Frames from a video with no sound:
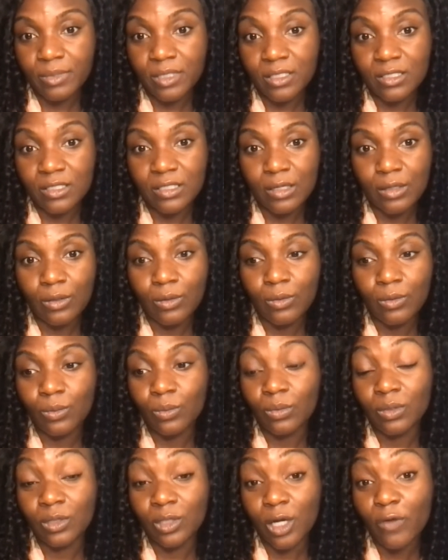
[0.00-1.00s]
And so
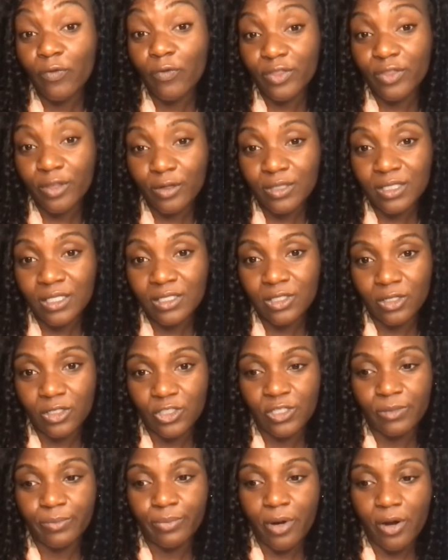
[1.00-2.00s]
look for those
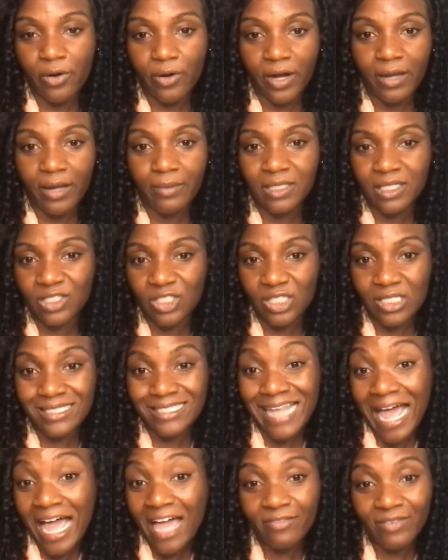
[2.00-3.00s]
internship programs and just
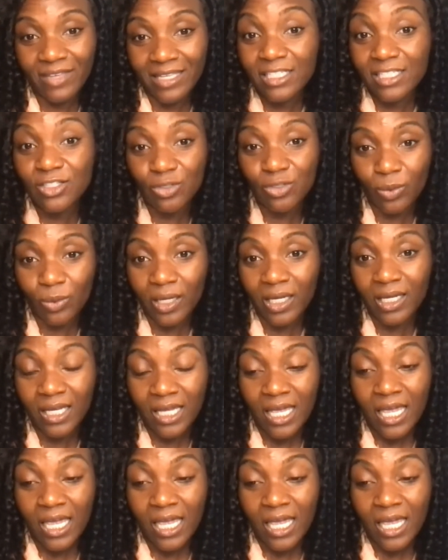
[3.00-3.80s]
dive into it.